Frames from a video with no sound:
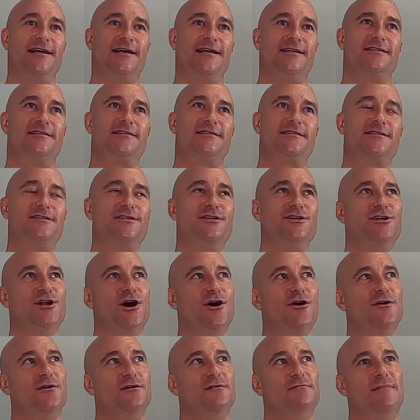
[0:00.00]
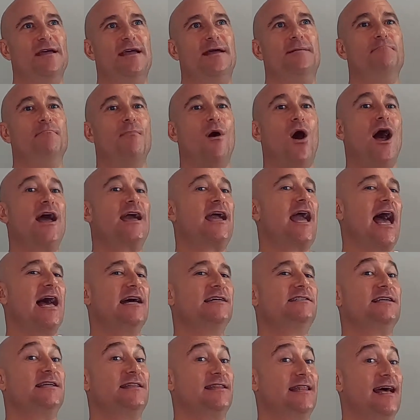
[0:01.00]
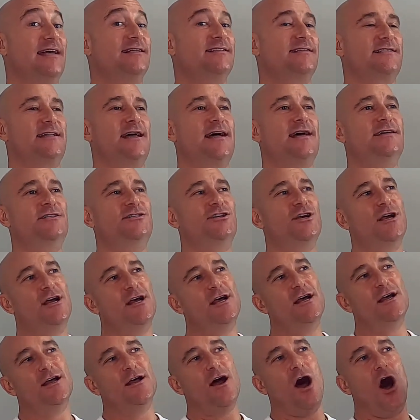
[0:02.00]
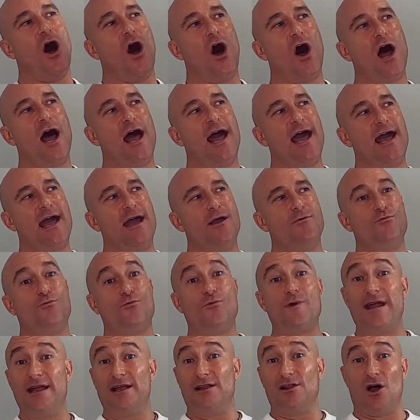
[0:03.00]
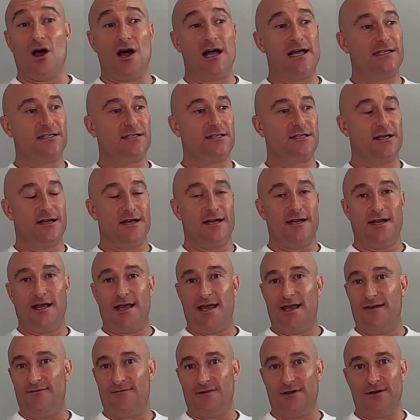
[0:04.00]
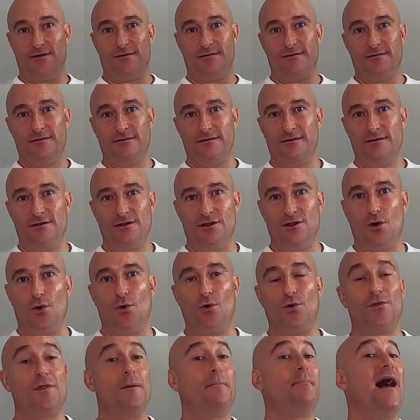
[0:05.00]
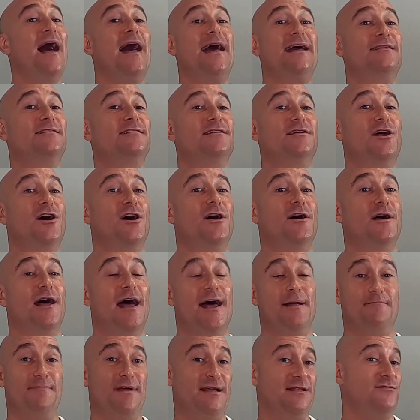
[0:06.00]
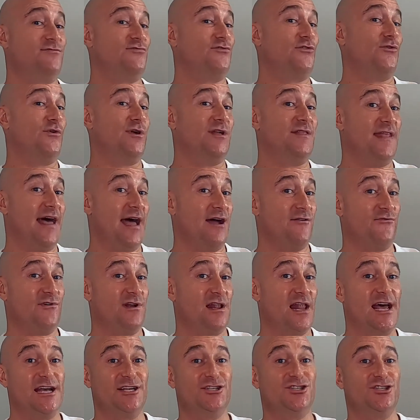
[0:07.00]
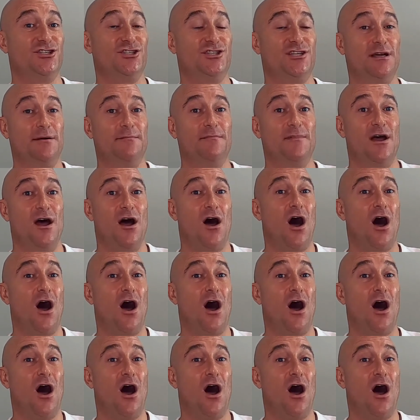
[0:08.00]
It's, in my case at that stage, I realized that even all the pain that I had been through in that relationship,